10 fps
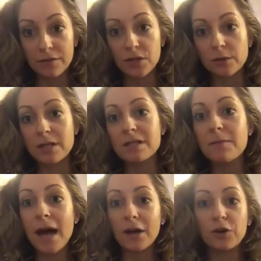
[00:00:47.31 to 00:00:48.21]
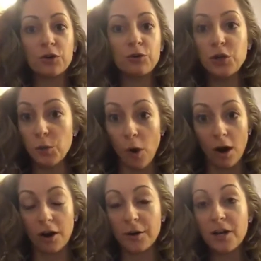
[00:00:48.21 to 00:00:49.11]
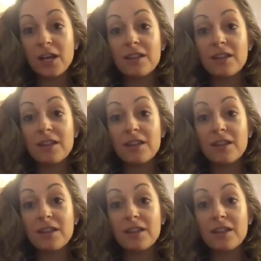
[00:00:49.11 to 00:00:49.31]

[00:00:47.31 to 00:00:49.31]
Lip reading: So it doesn't matter who you are.